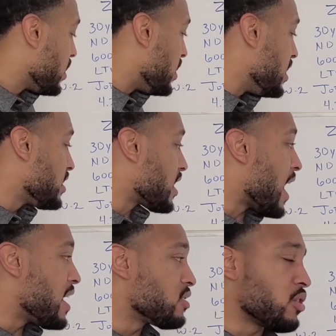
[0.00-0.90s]
these
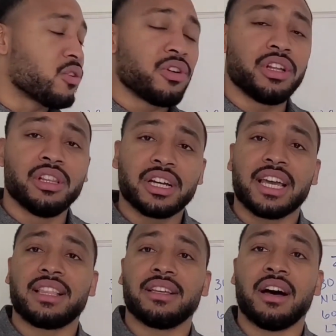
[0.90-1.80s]
guys are going to look
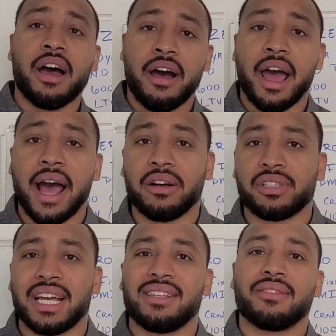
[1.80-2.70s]
at the
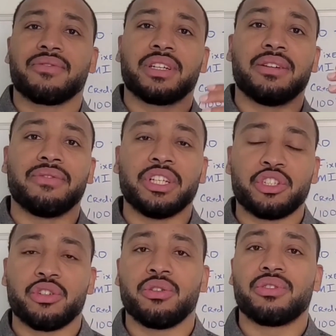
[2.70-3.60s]
house as a
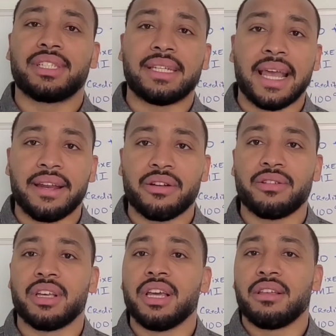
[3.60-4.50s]
conventional
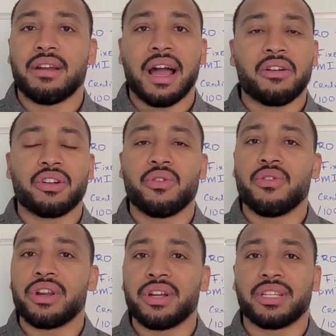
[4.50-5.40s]
standards. They're not going to go in there and